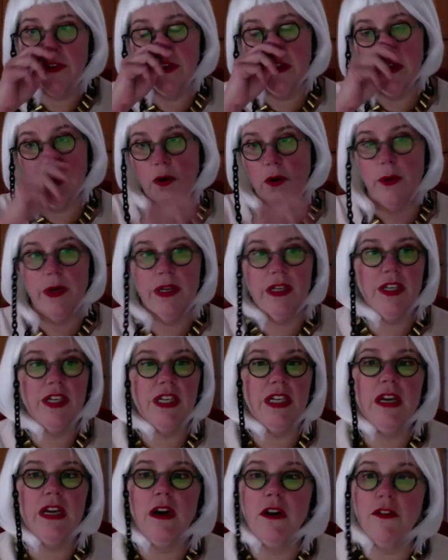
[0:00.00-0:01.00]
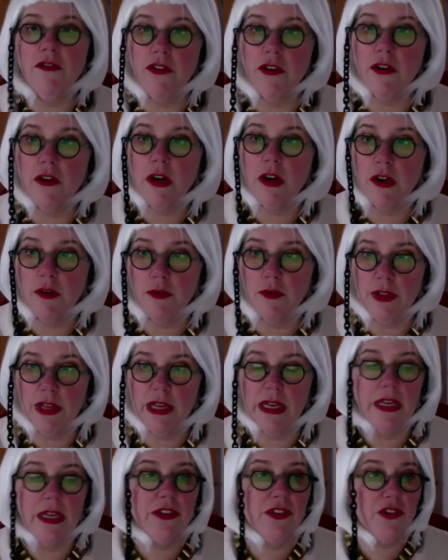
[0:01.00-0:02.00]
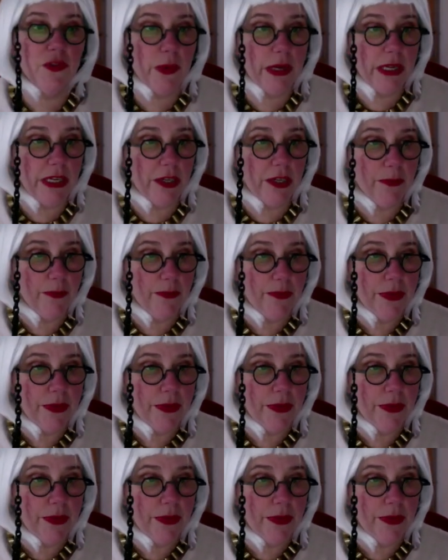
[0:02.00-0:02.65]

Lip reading: the liquidity of her clothing is sweet.